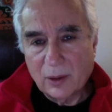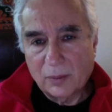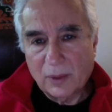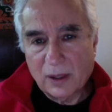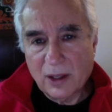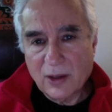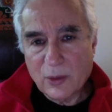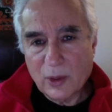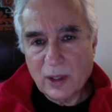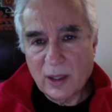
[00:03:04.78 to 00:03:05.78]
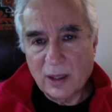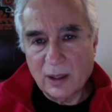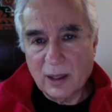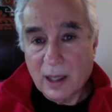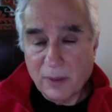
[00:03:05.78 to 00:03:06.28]
Because we're
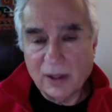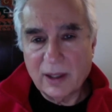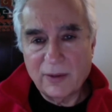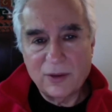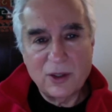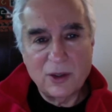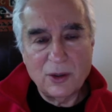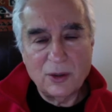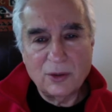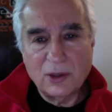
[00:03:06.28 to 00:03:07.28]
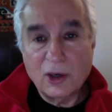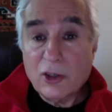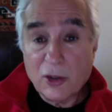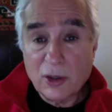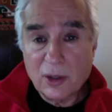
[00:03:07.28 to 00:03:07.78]
here, I believe, to
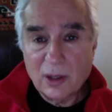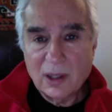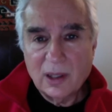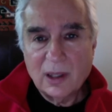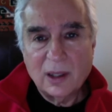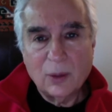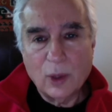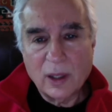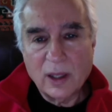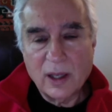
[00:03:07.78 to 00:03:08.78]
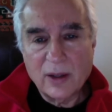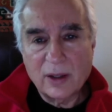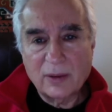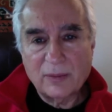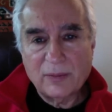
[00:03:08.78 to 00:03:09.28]
nurture one
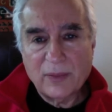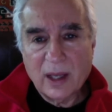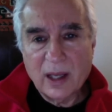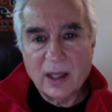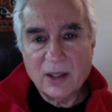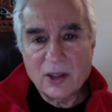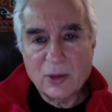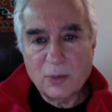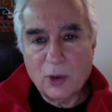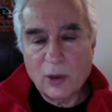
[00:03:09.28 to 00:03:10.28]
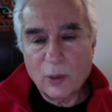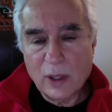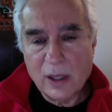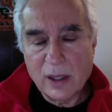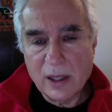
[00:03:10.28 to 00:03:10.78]
another and to support
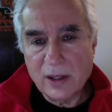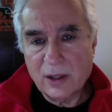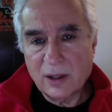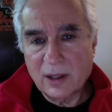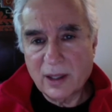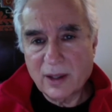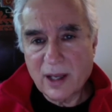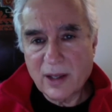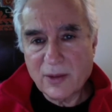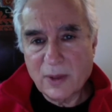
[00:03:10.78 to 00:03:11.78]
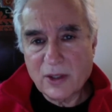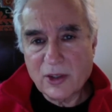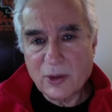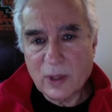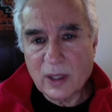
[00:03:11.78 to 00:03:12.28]
one another as much
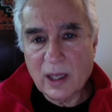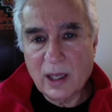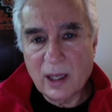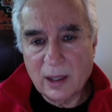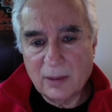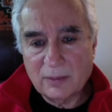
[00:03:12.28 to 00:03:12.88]
as we can.